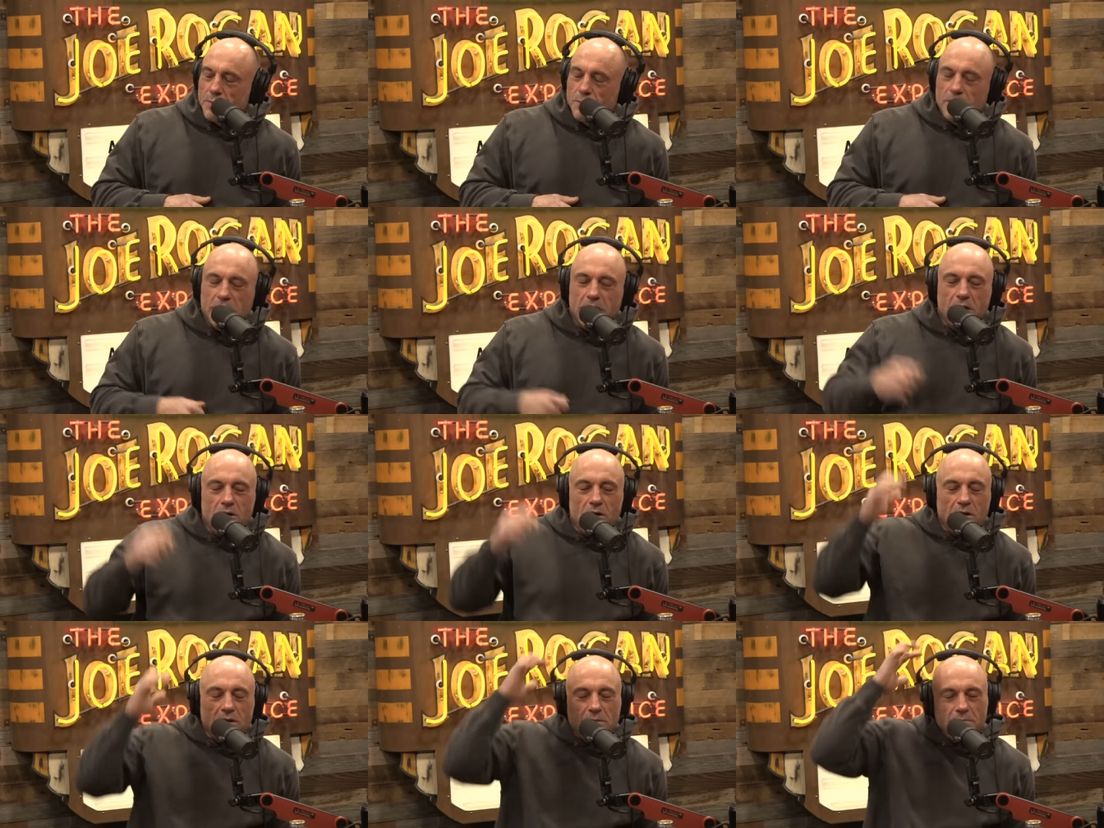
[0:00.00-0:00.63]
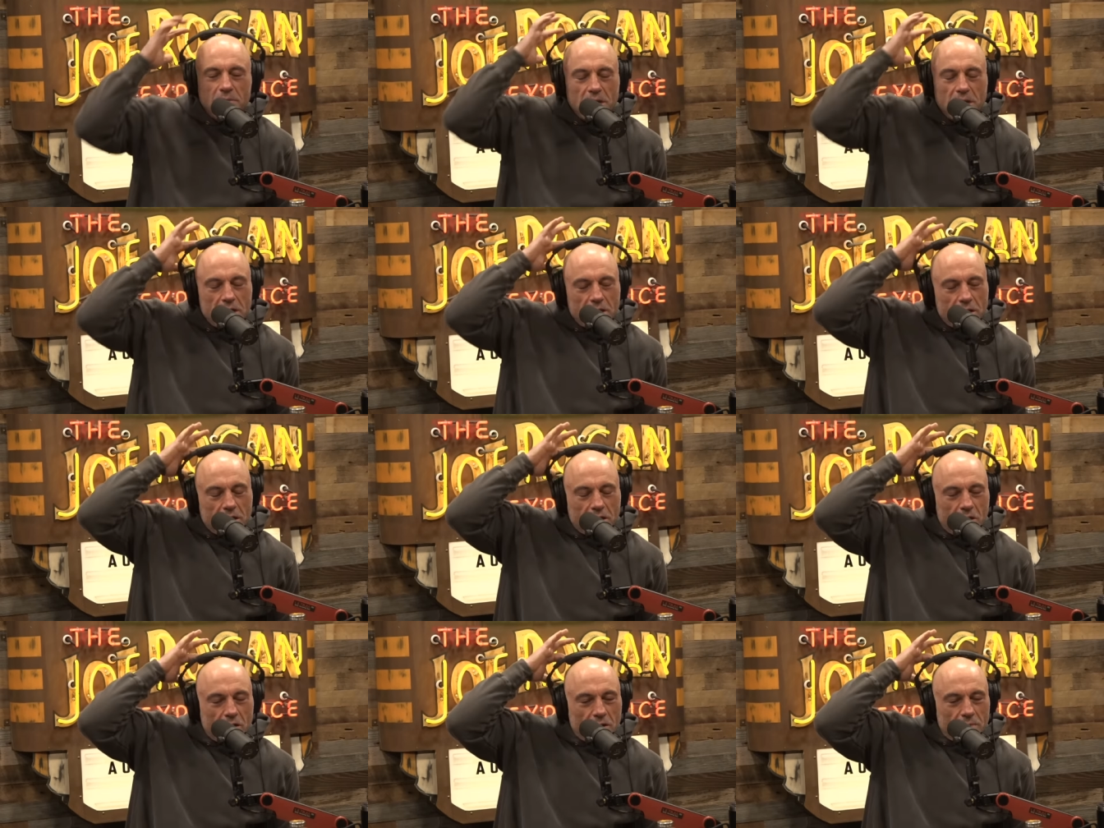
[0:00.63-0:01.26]
What do they call them?
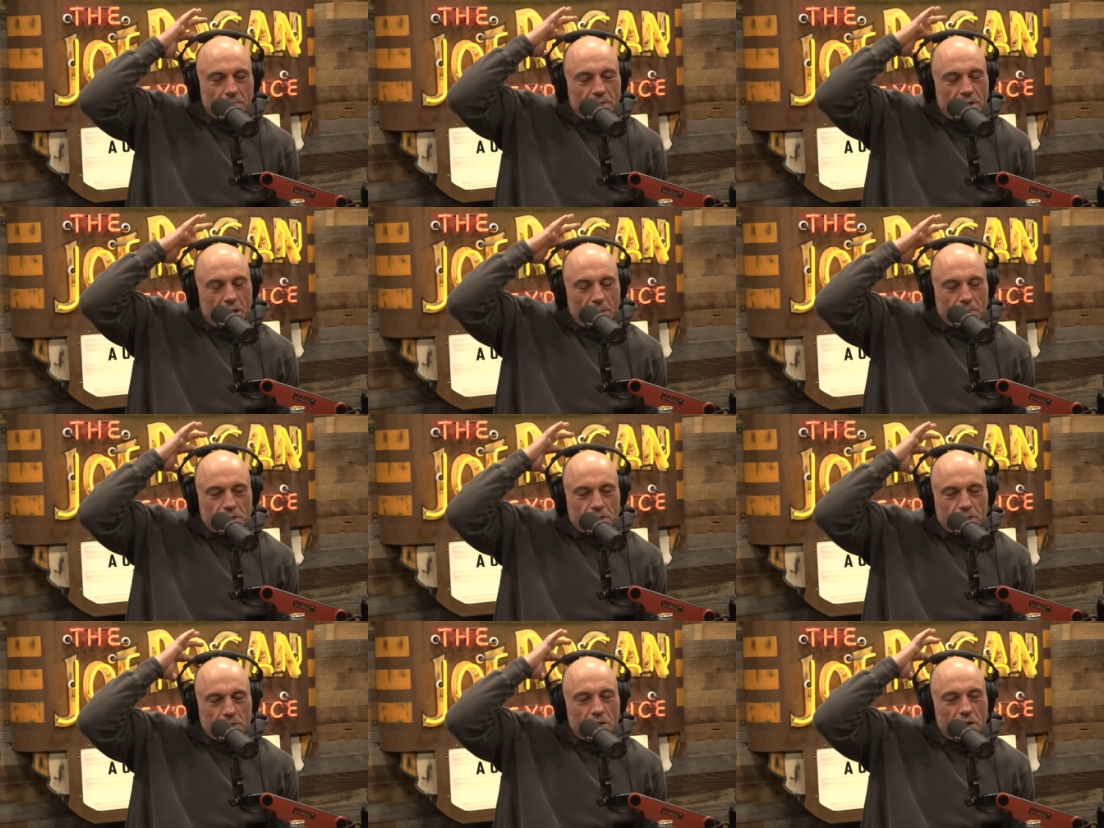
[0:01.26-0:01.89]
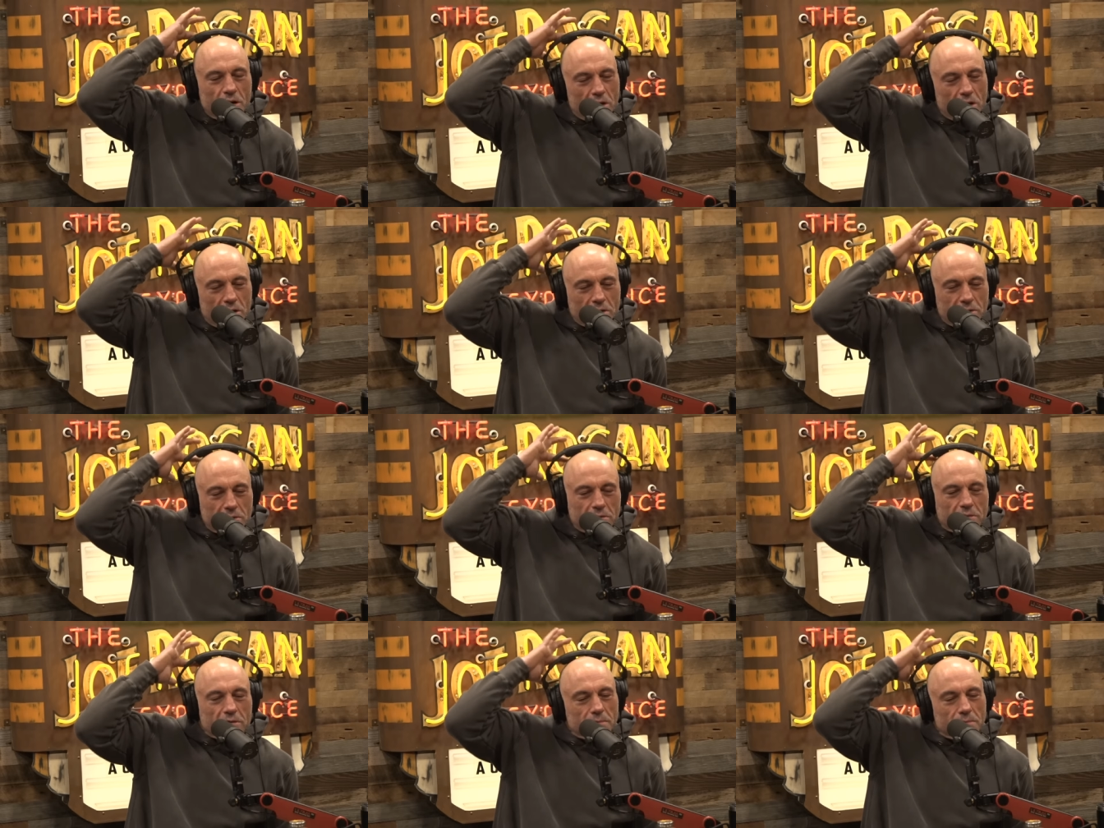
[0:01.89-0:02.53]
They call them dumpster
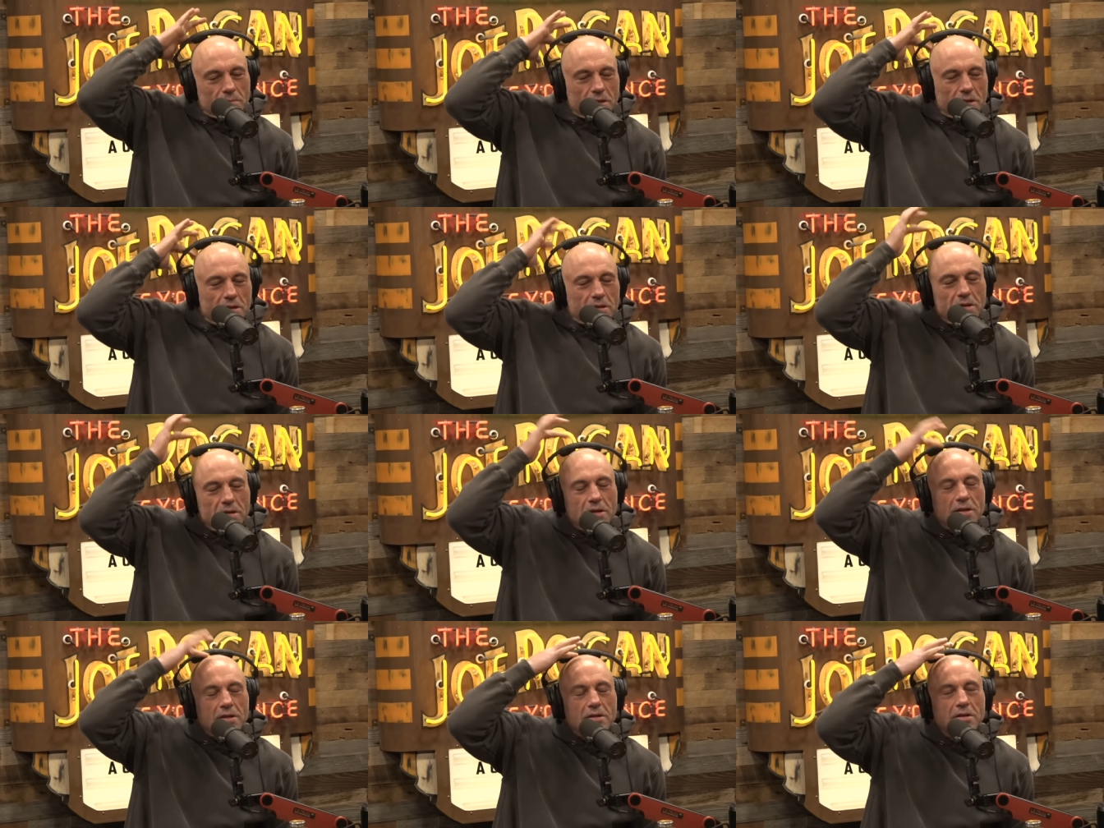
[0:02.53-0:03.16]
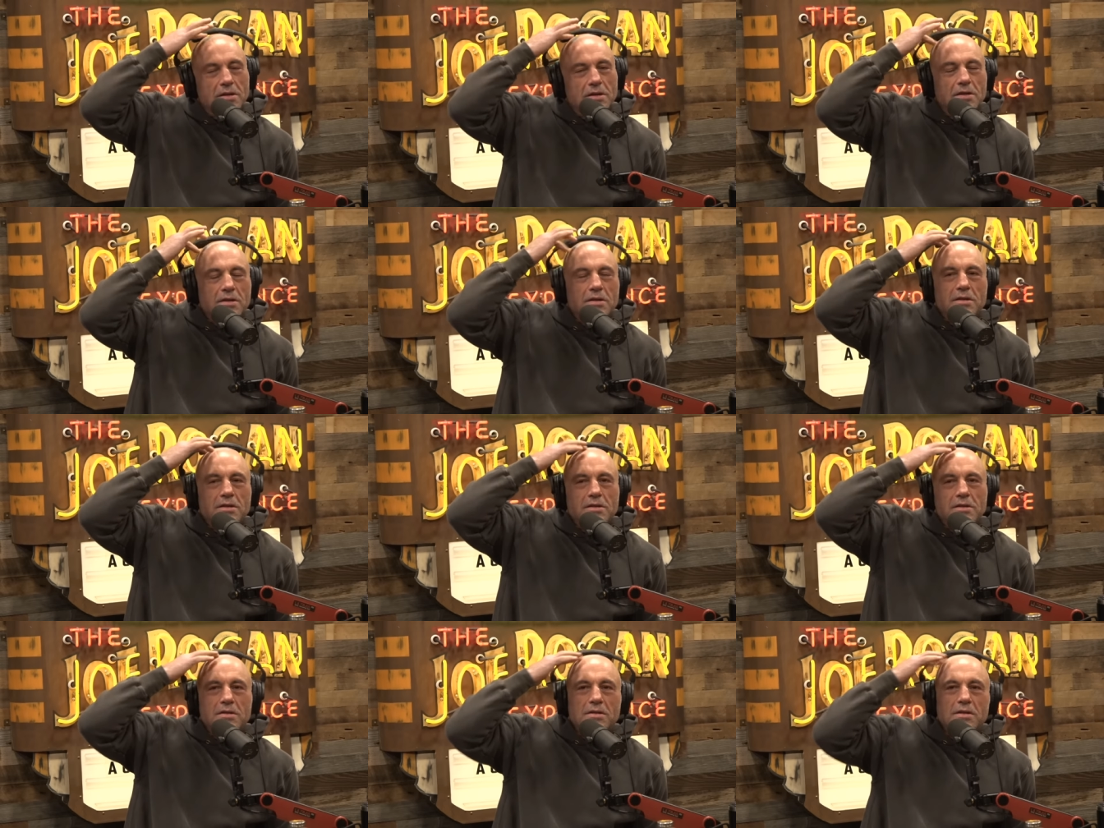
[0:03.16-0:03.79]
dogs or something like um, that?
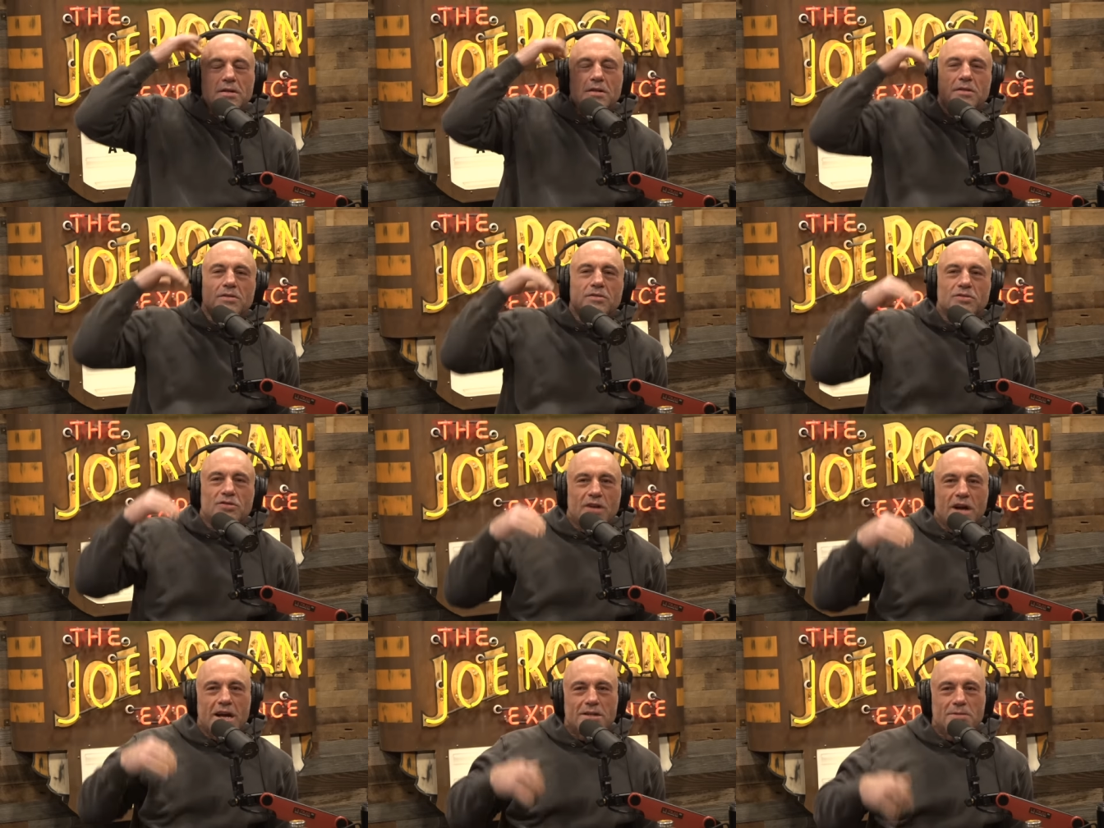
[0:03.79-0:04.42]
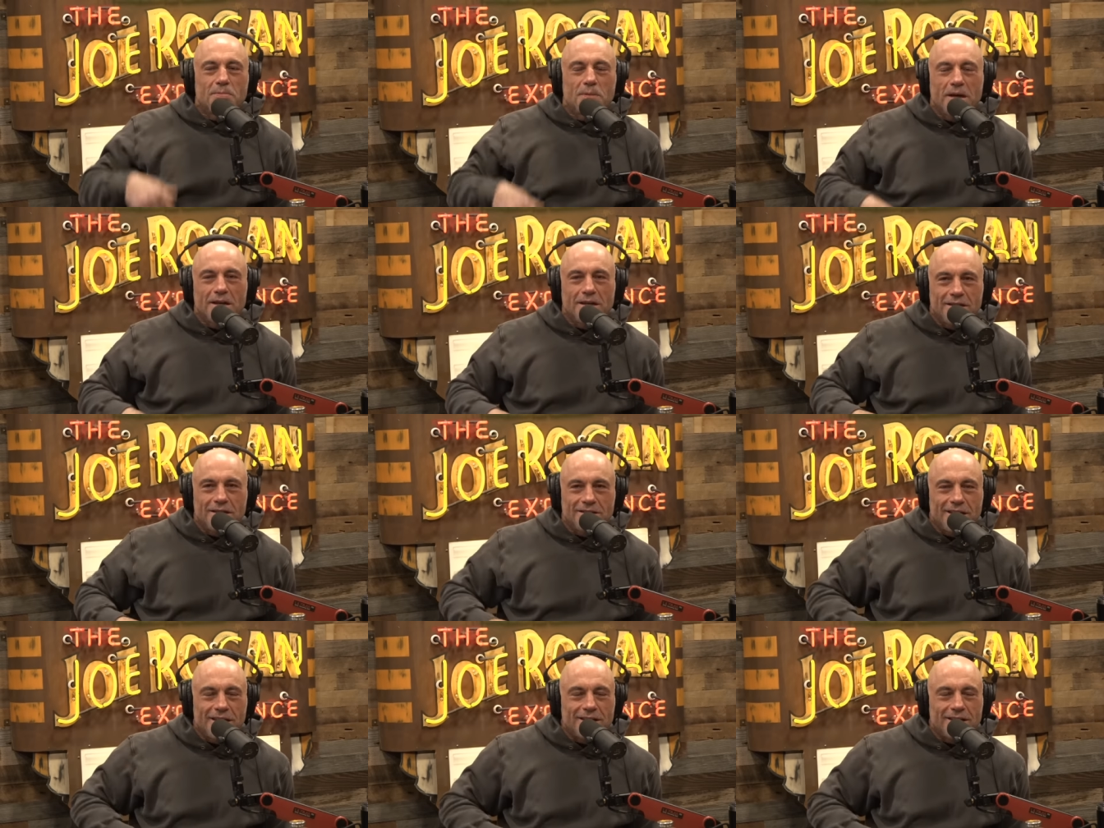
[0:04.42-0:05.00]
Trash pandas. Trash pandas.